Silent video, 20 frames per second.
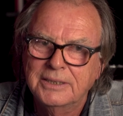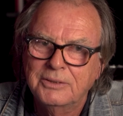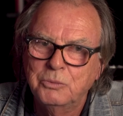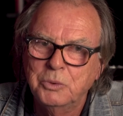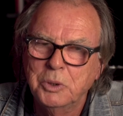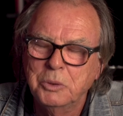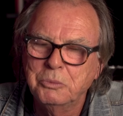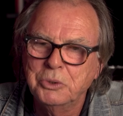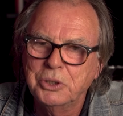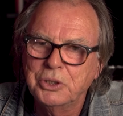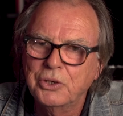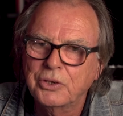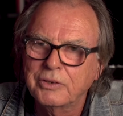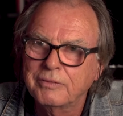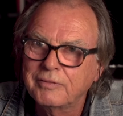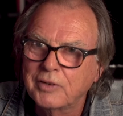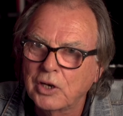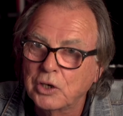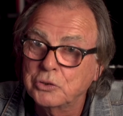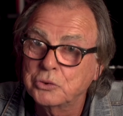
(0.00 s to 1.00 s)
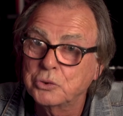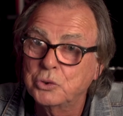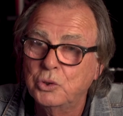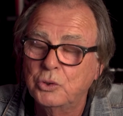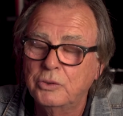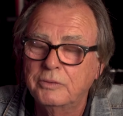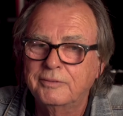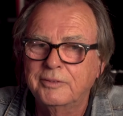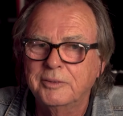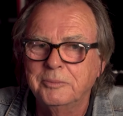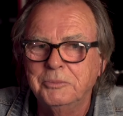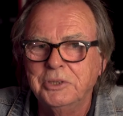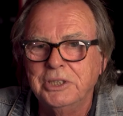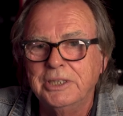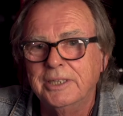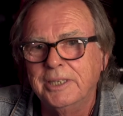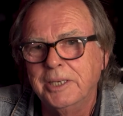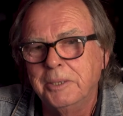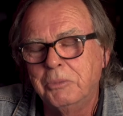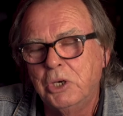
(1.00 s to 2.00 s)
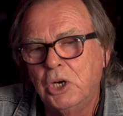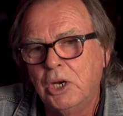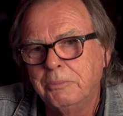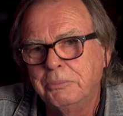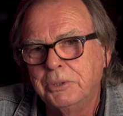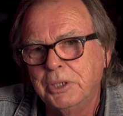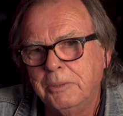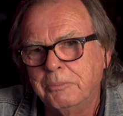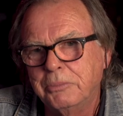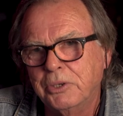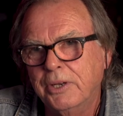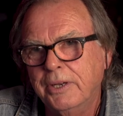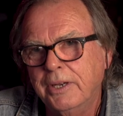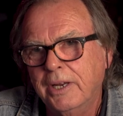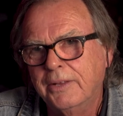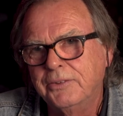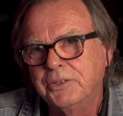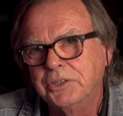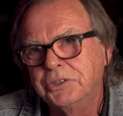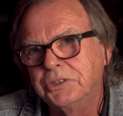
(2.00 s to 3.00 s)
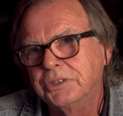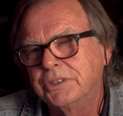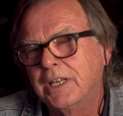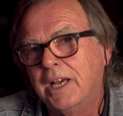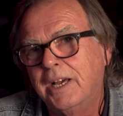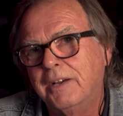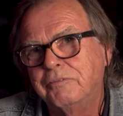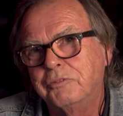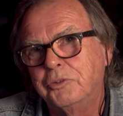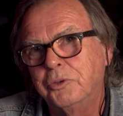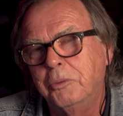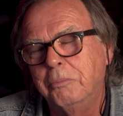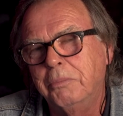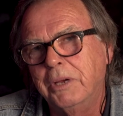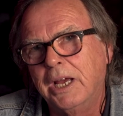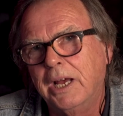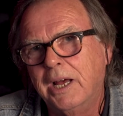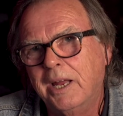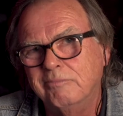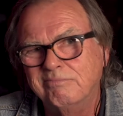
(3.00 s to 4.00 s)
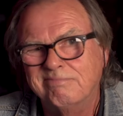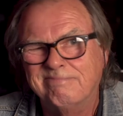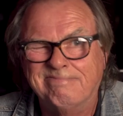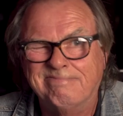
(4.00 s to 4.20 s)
when we got a phone call from the EMI people. And now this is after about